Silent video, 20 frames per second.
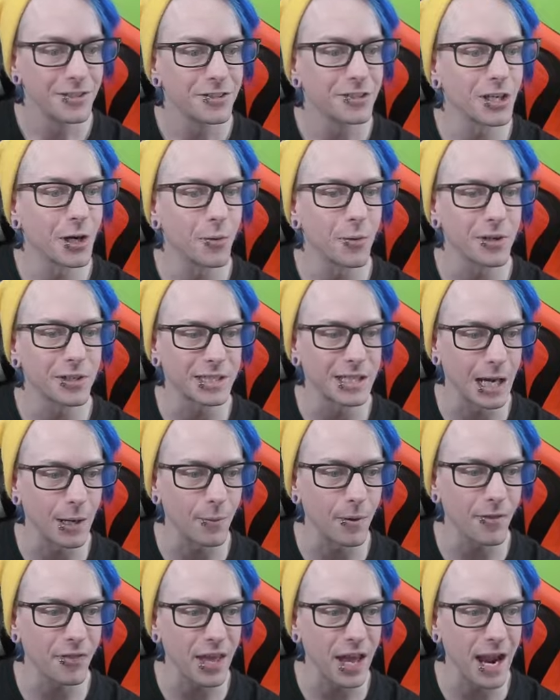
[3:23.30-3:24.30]
So we're
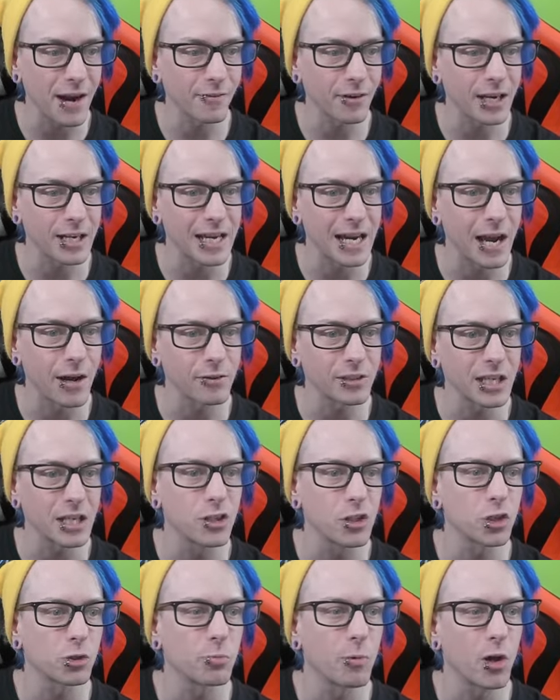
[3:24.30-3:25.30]
done with that right now,
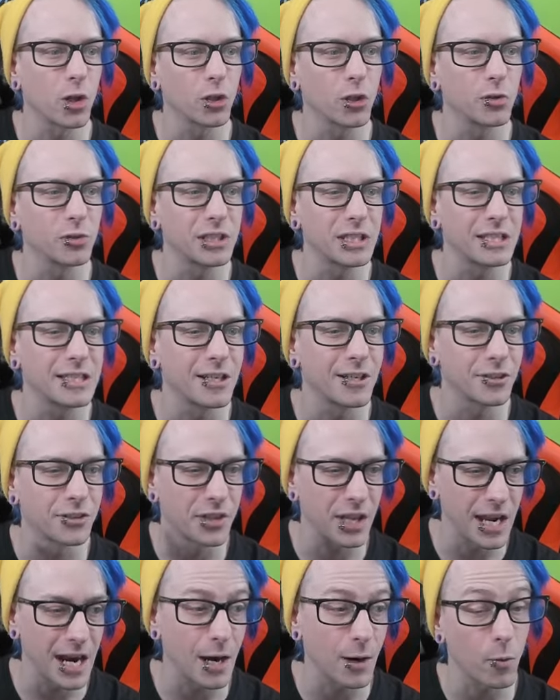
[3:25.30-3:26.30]
telling the small little details
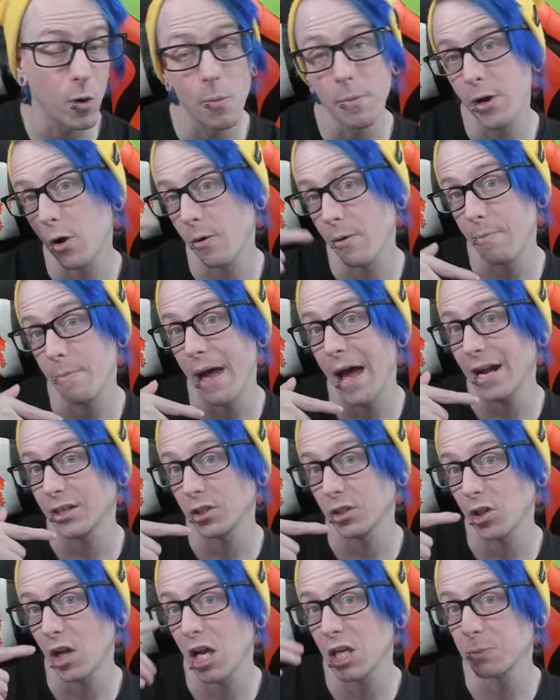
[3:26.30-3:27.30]
there. We'll be going back
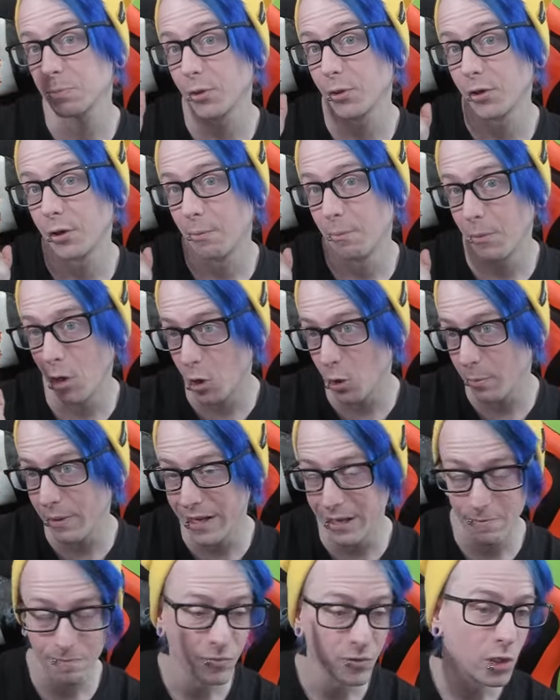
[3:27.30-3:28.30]
to the hospital in a
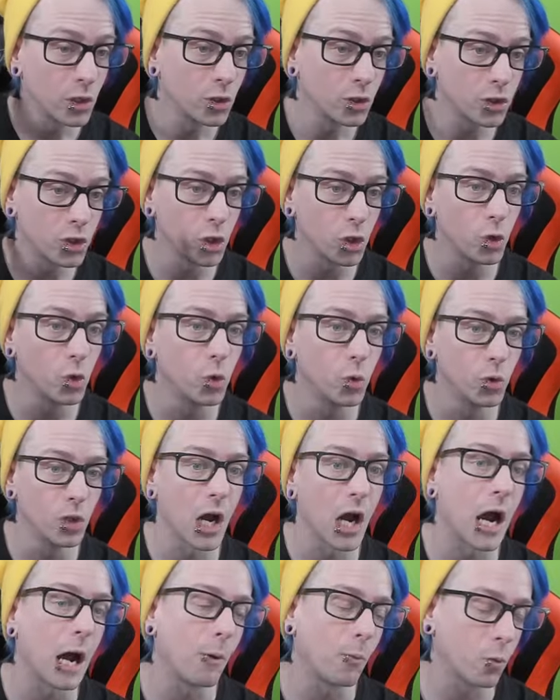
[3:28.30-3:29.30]
moment. Do
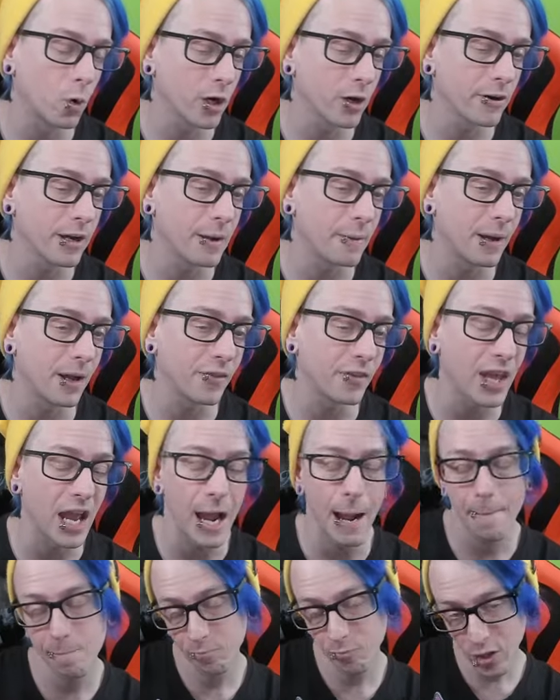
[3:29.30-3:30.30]
not worry about
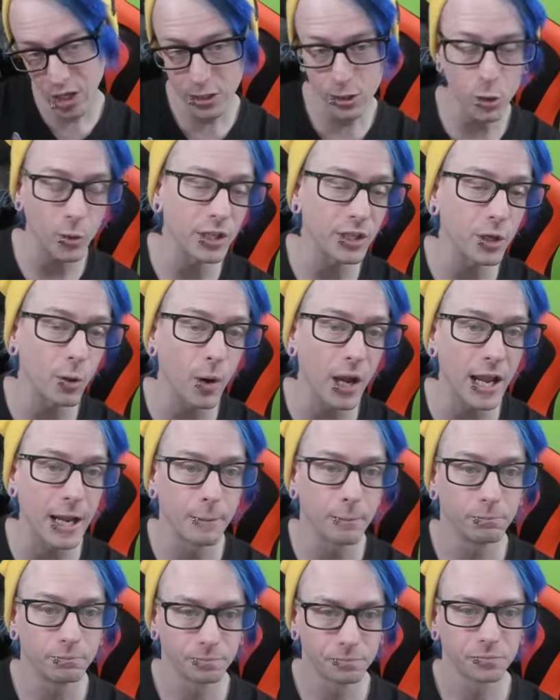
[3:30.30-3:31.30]
that. So either
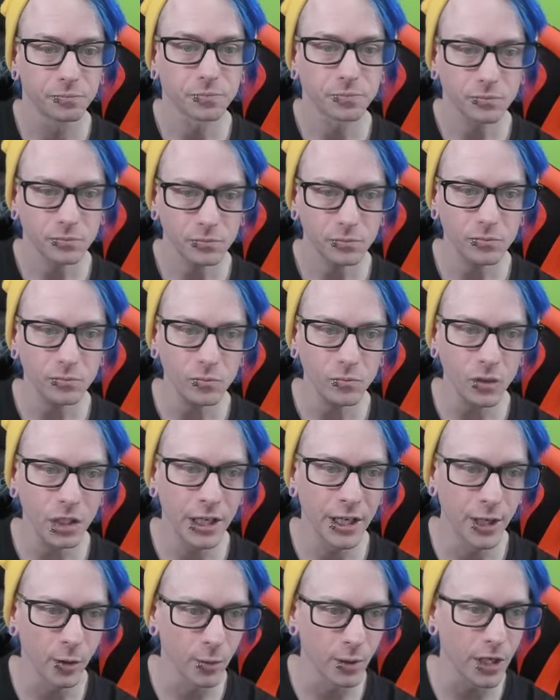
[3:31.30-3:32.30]
way,
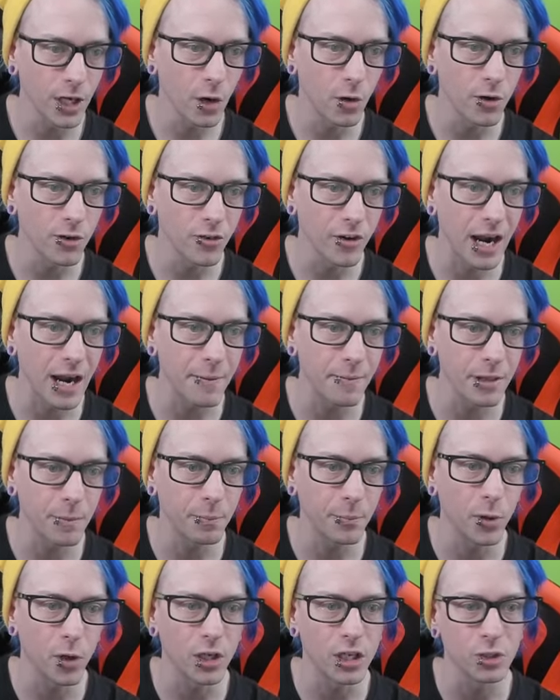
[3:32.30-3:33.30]
here we go, grabbing the
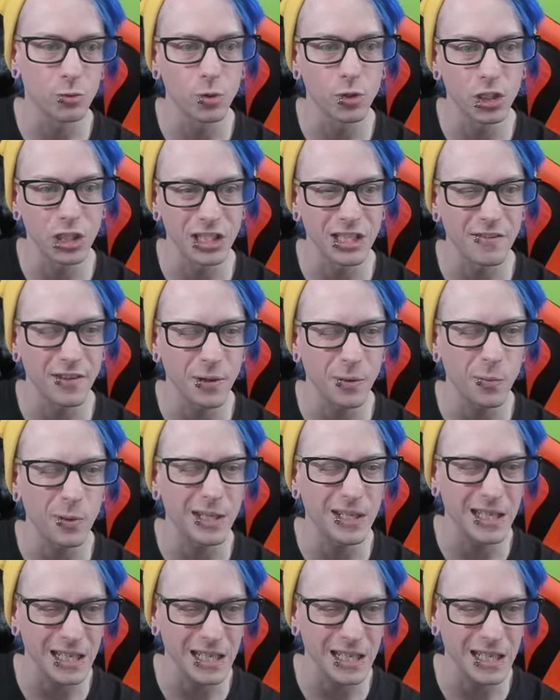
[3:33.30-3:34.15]
book, which is something we